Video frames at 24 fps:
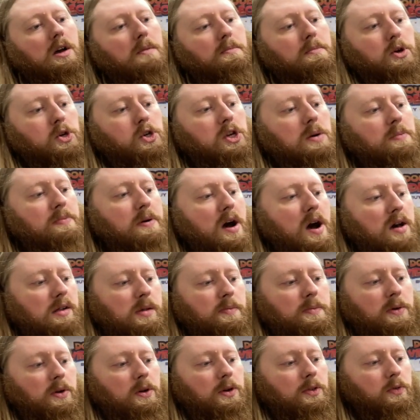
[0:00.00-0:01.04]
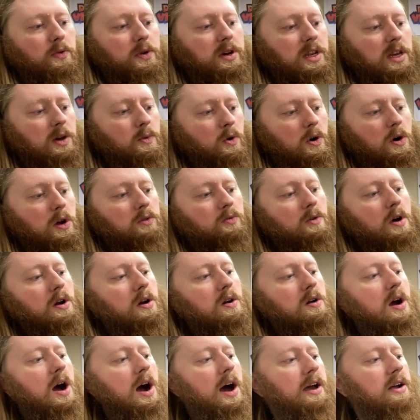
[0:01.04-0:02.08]
Mission Impossible, 3D World
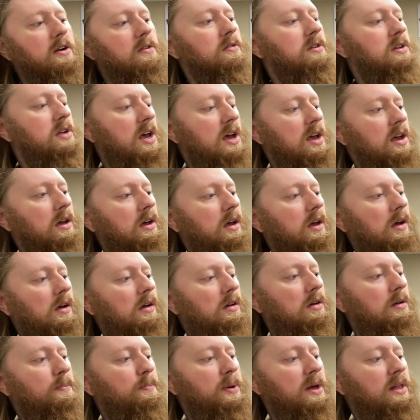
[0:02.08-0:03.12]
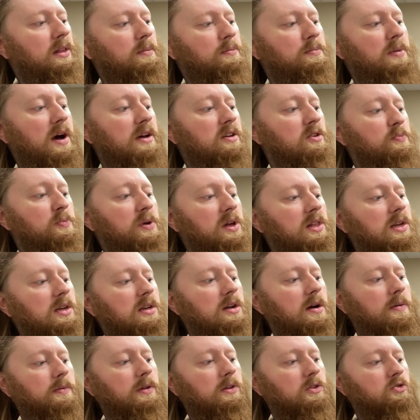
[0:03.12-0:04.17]
Runner, Iron Tank, Bayou Billy,
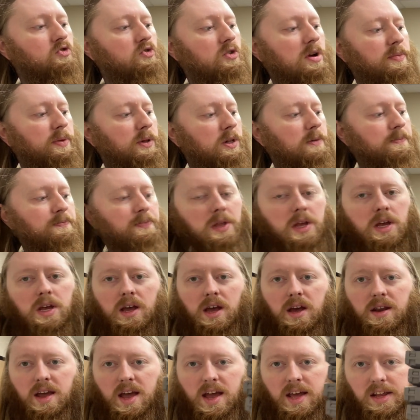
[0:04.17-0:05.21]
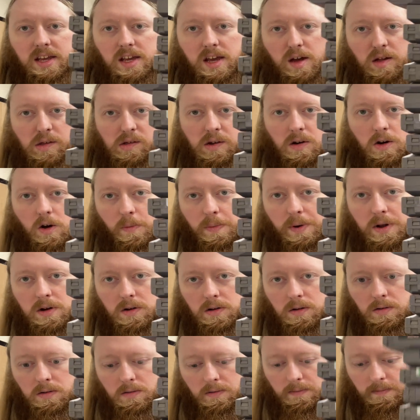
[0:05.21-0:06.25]
Double Dribble, and NES Open.